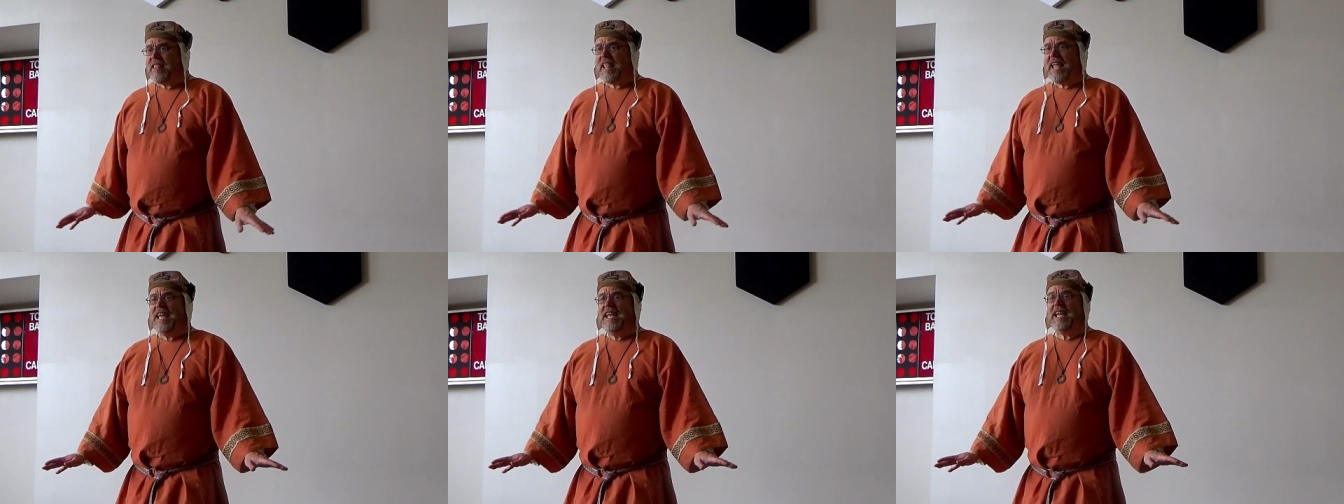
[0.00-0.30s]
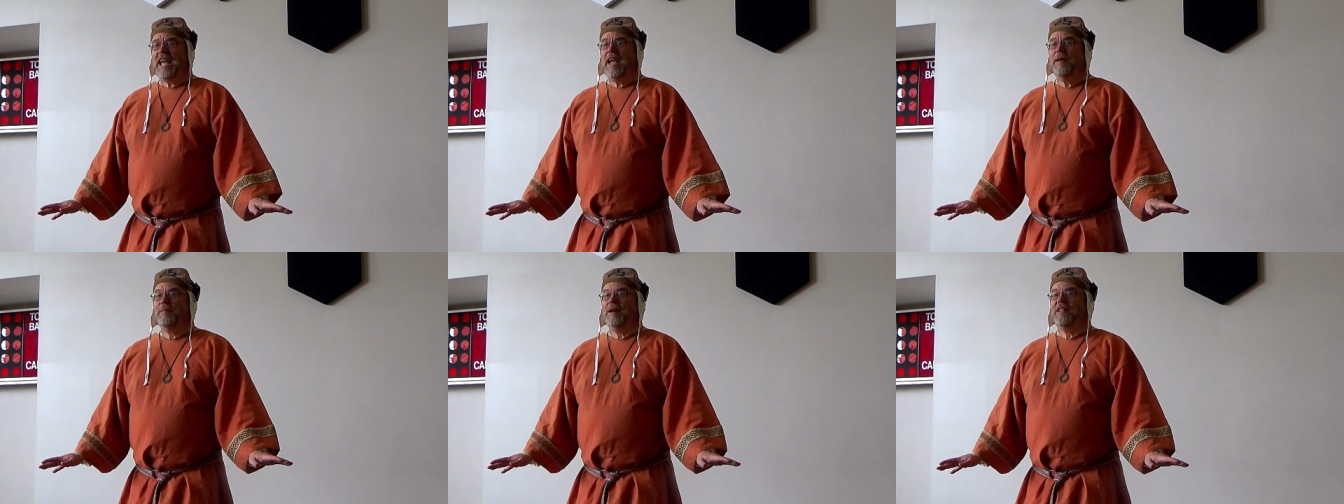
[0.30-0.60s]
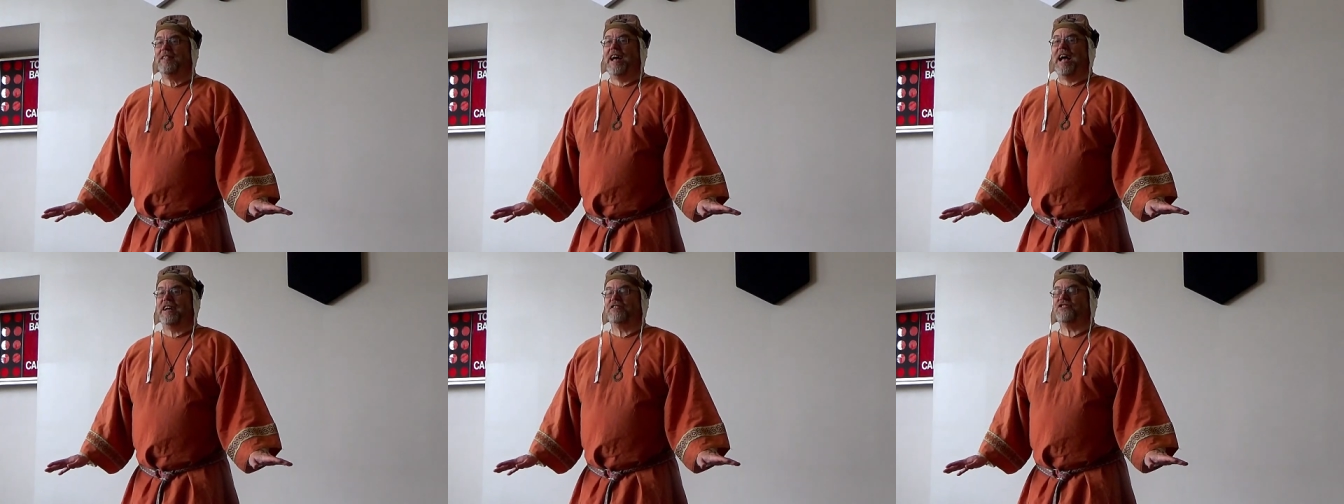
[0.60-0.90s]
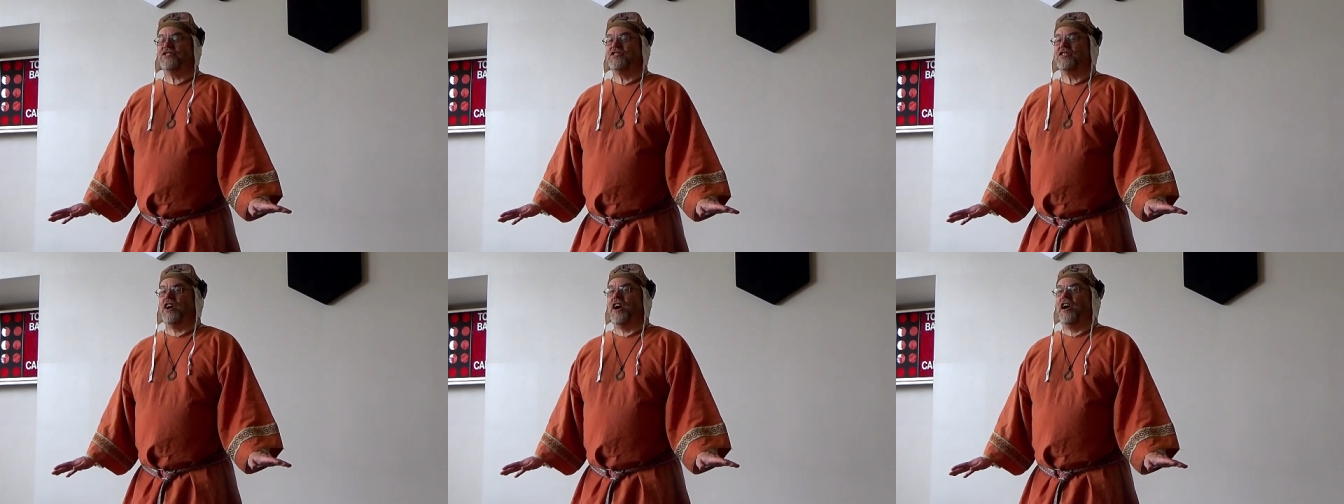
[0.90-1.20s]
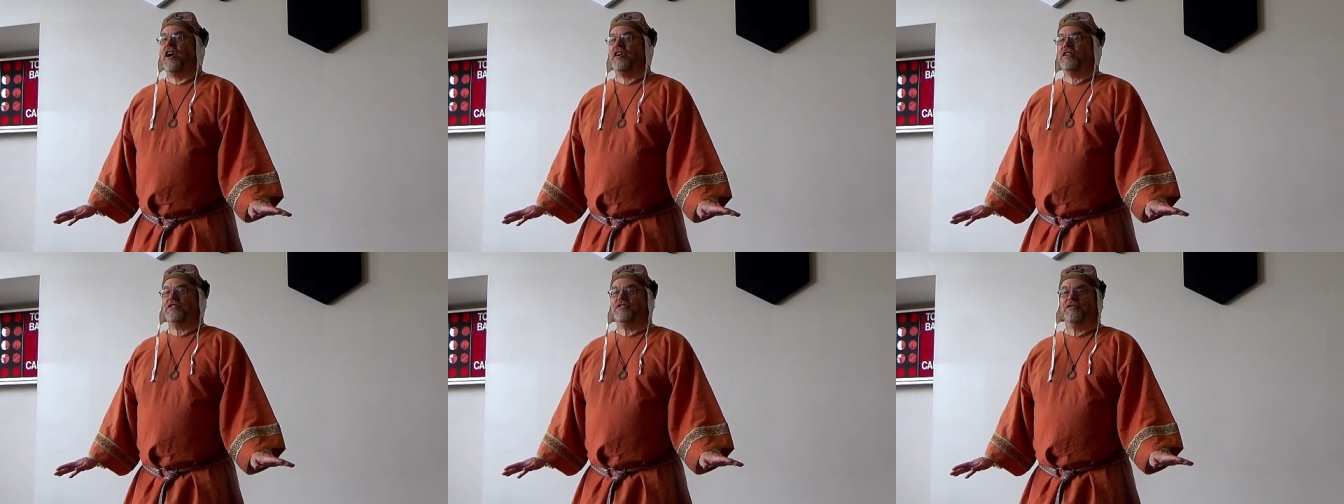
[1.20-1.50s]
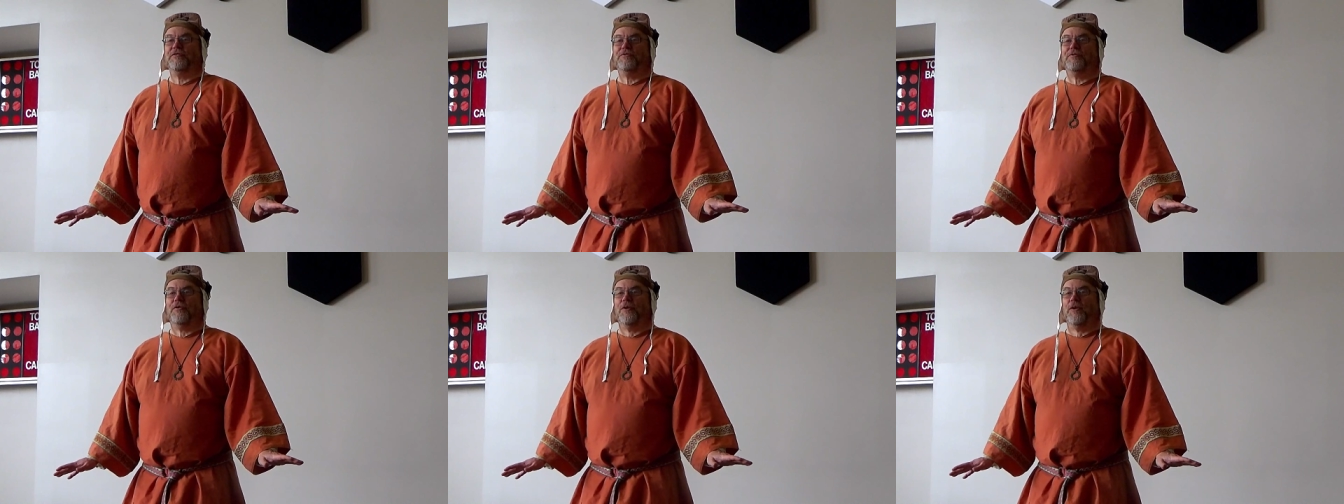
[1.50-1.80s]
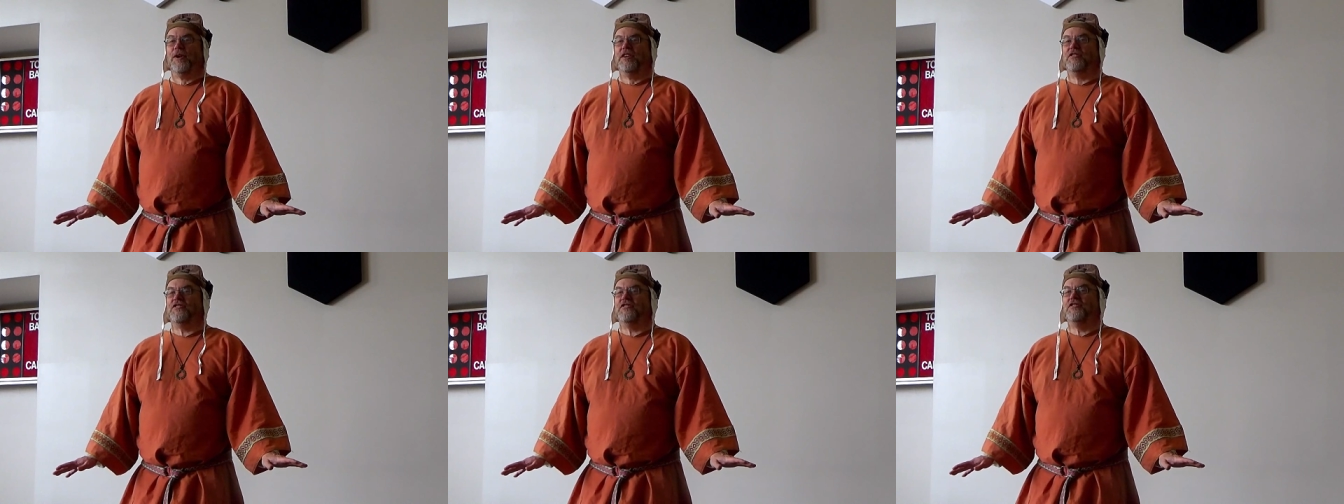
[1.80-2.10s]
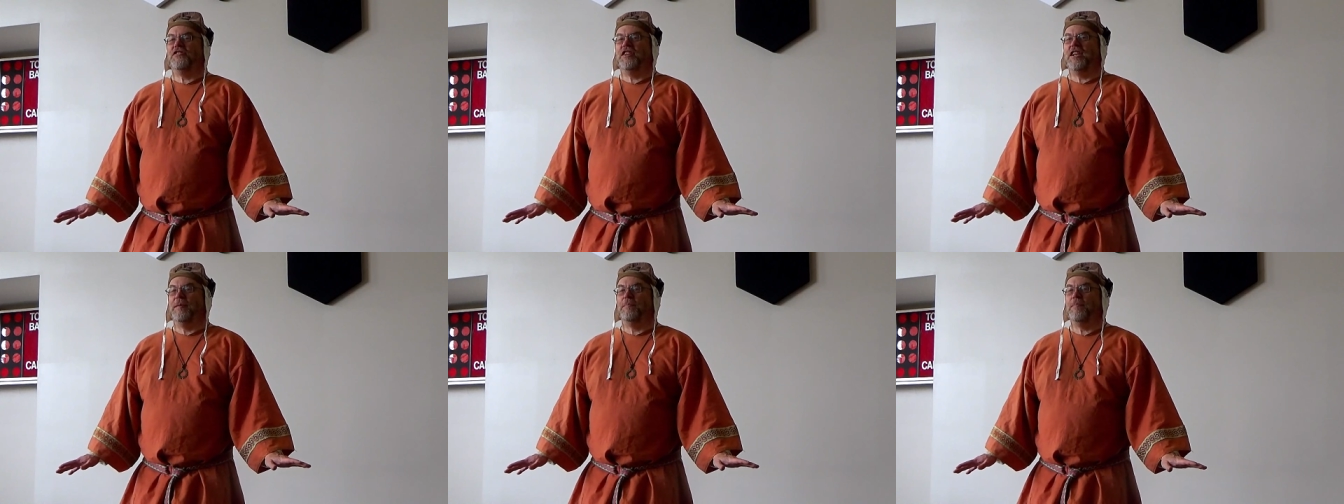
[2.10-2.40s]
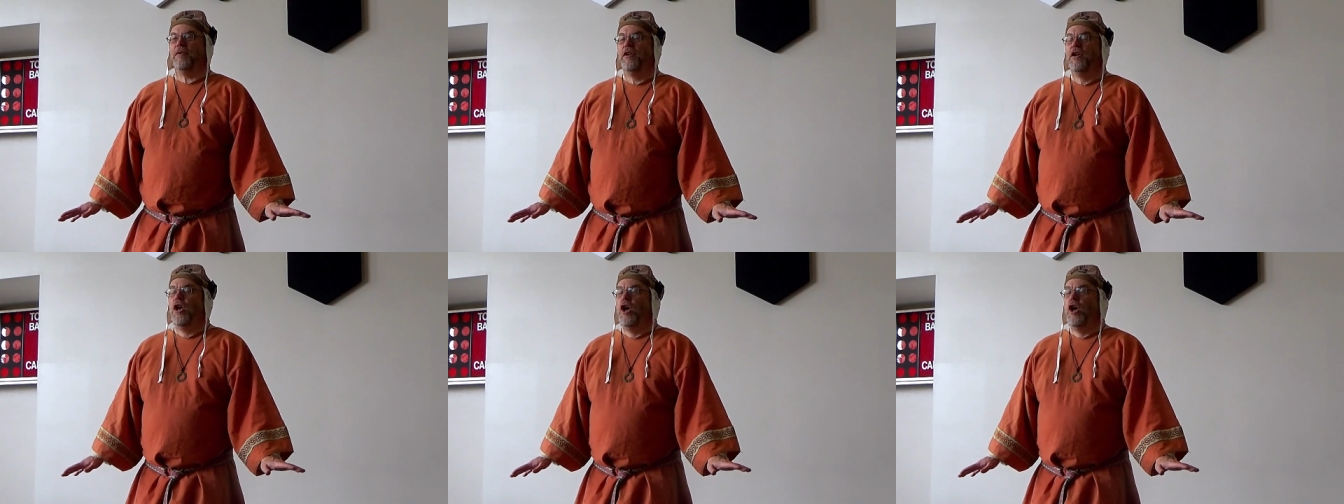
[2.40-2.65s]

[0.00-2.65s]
He came at last to heart of forest deep,